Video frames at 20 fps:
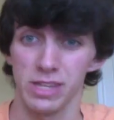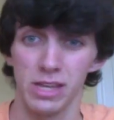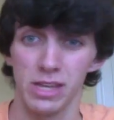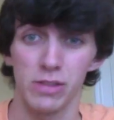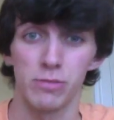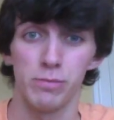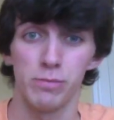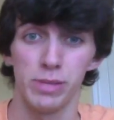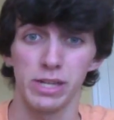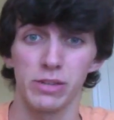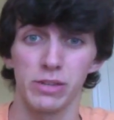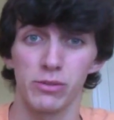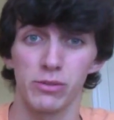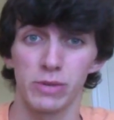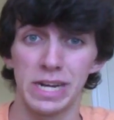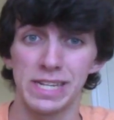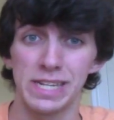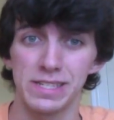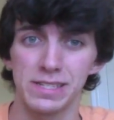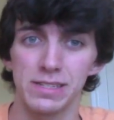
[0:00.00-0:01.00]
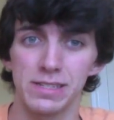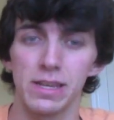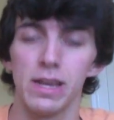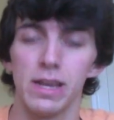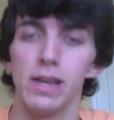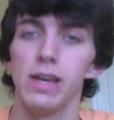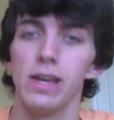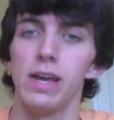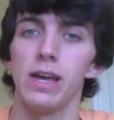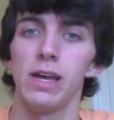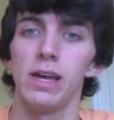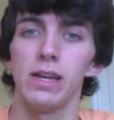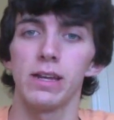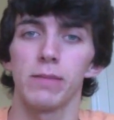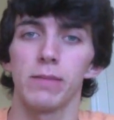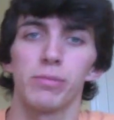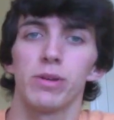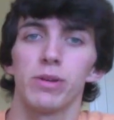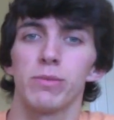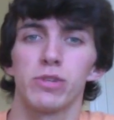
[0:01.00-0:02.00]
of the other big threats,
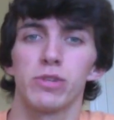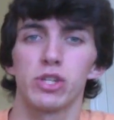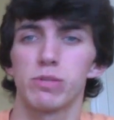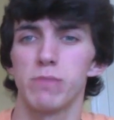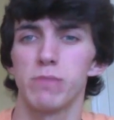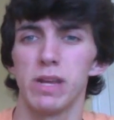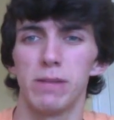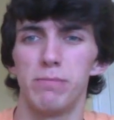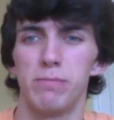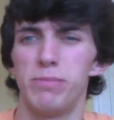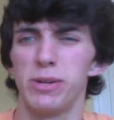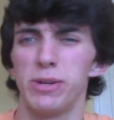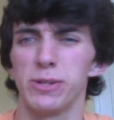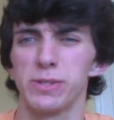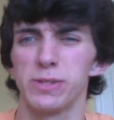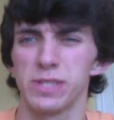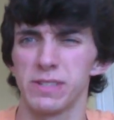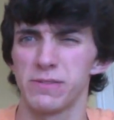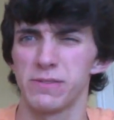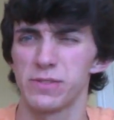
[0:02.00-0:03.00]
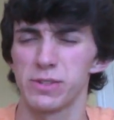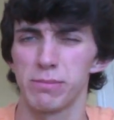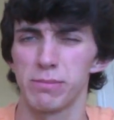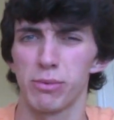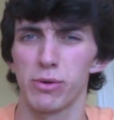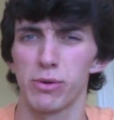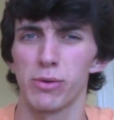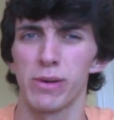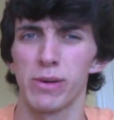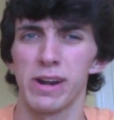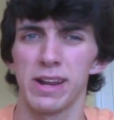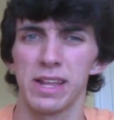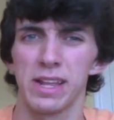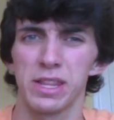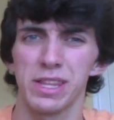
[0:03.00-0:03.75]
and I pretty much just made a build to support around it.